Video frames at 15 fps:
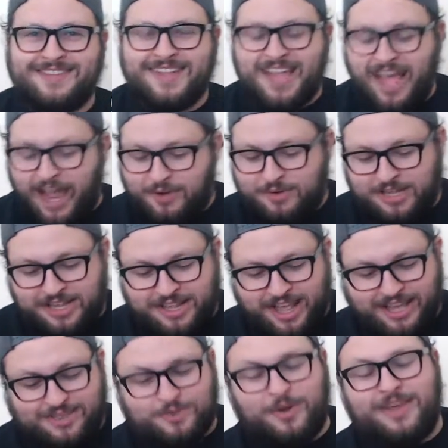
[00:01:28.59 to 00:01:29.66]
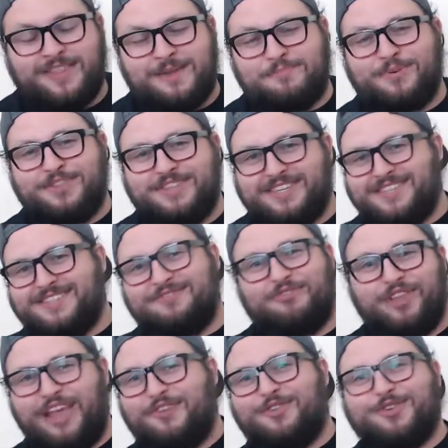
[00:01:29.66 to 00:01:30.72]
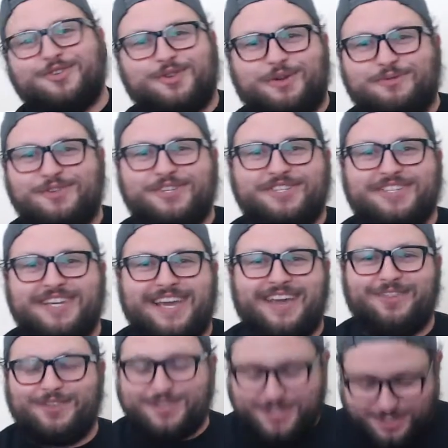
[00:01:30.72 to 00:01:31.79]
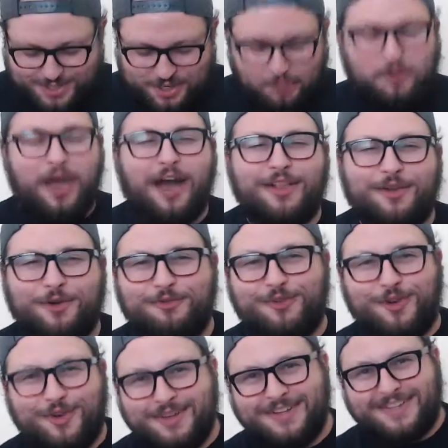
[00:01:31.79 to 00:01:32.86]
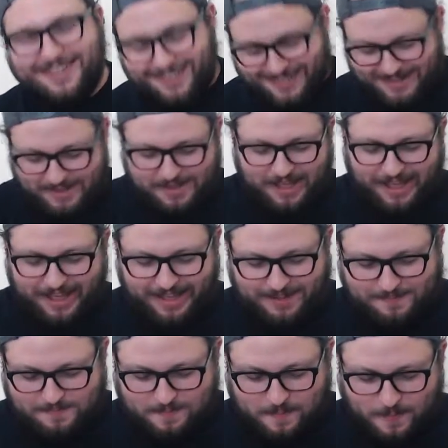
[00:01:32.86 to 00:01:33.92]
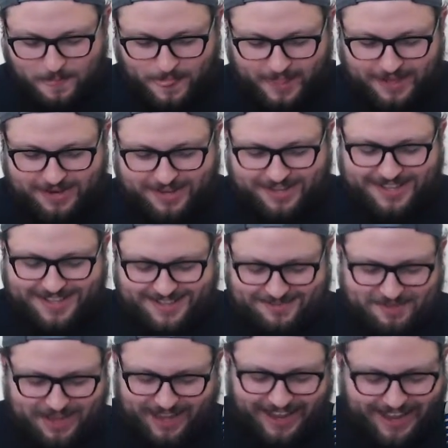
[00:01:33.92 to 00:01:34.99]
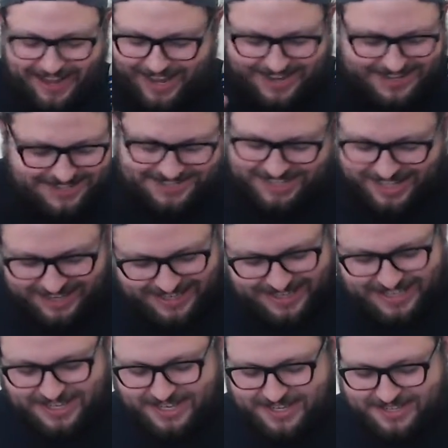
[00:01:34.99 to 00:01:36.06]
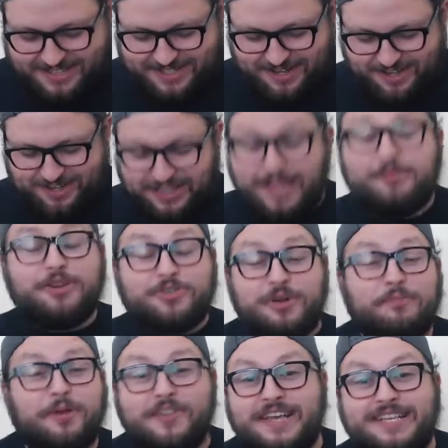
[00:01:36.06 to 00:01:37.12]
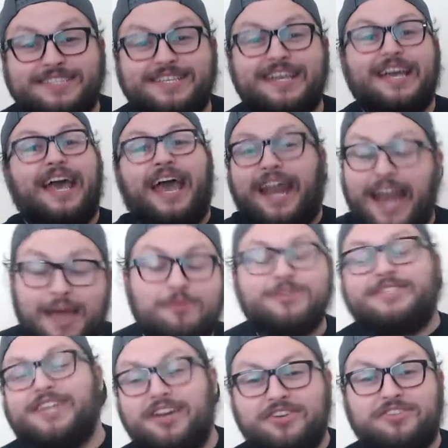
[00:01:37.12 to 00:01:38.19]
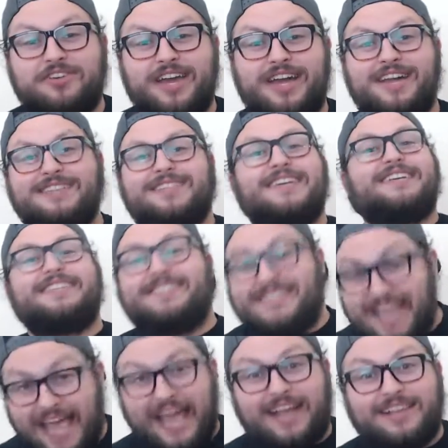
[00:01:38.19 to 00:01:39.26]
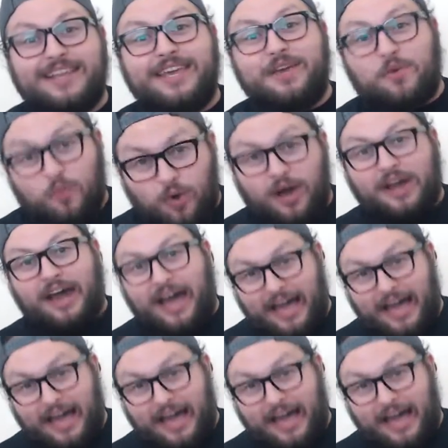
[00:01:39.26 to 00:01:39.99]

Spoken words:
I really like the way they put these flavor descriptions together. It's just so colorful. But I just like it. So let me drip on this, and I will tell you guys exactly what I